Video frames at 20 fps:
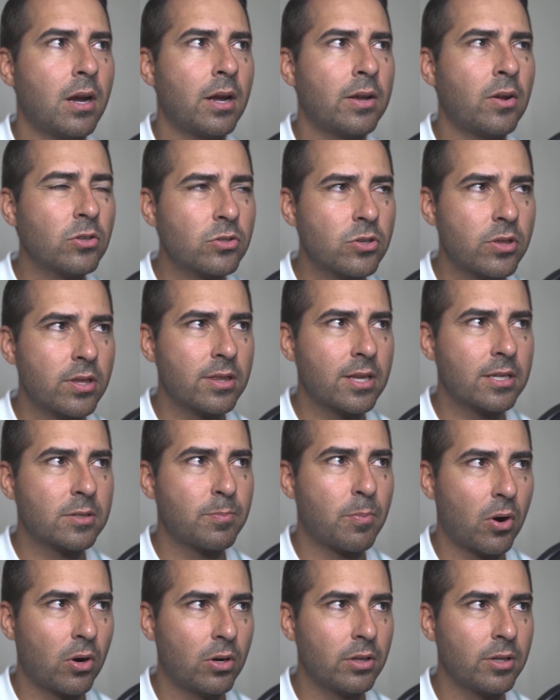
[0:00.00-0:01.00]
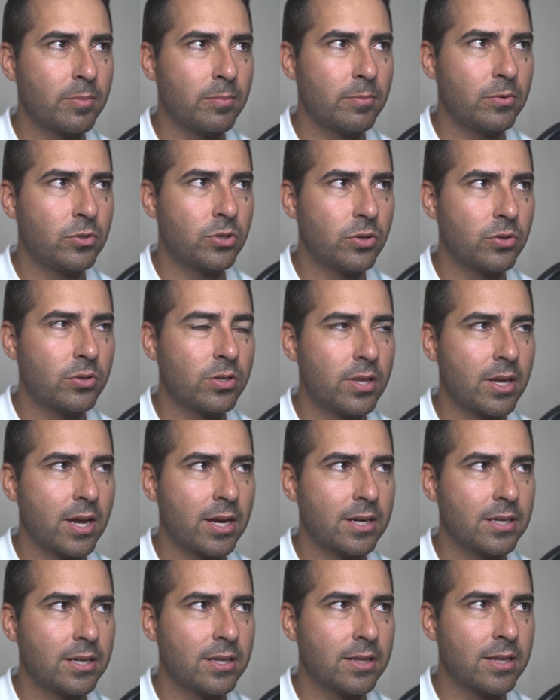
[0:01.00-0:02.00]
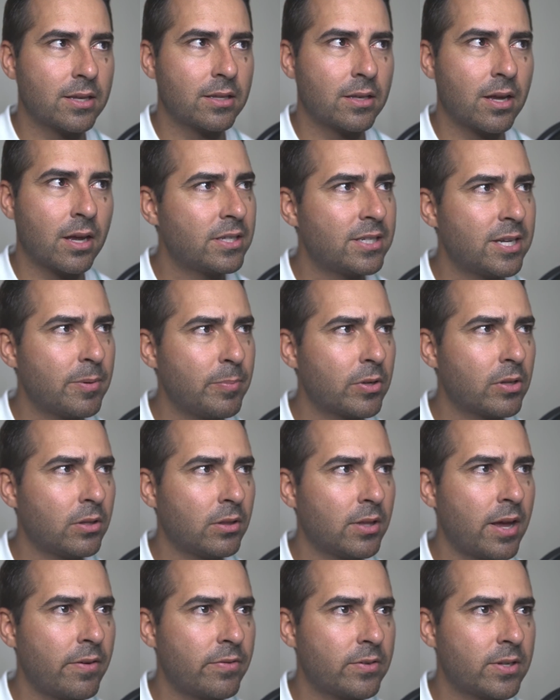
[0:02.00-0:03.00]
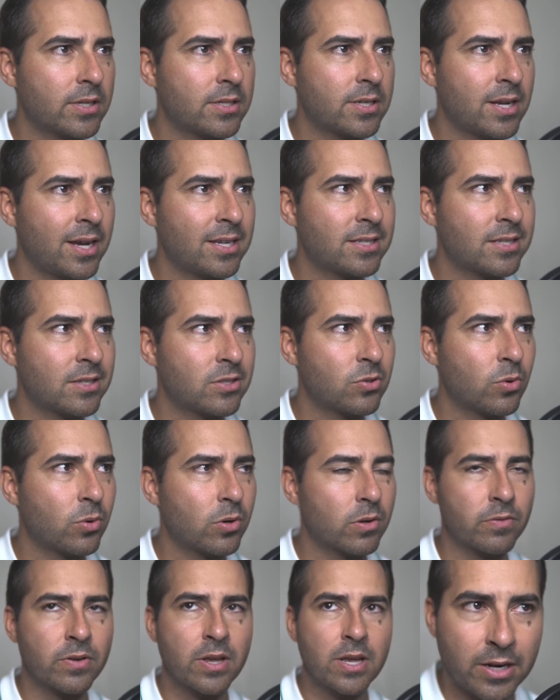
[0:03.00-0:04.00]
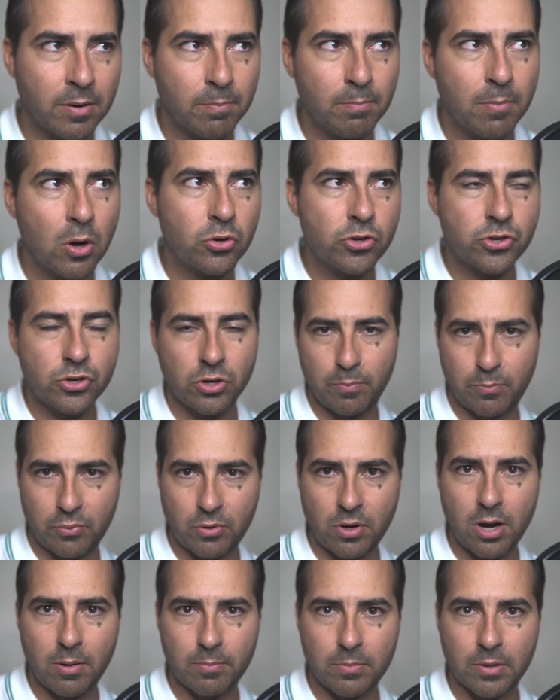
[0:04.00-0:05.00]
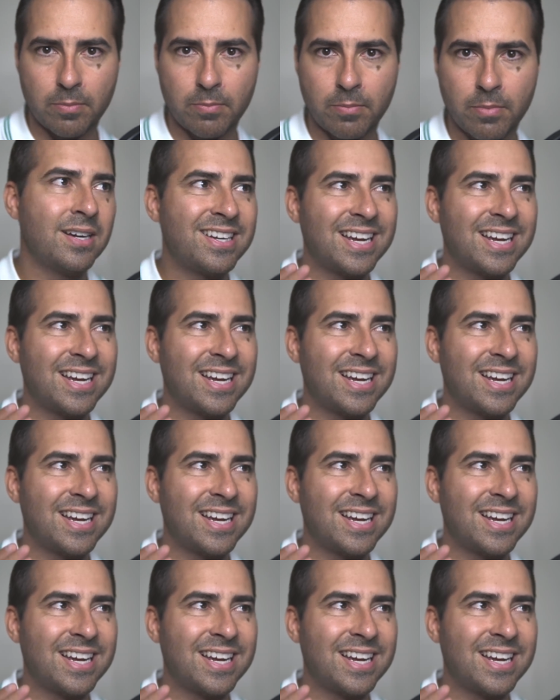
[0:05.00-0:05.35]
I also think that's partly due to the idea that the typical leftist has a sort of an emotional problem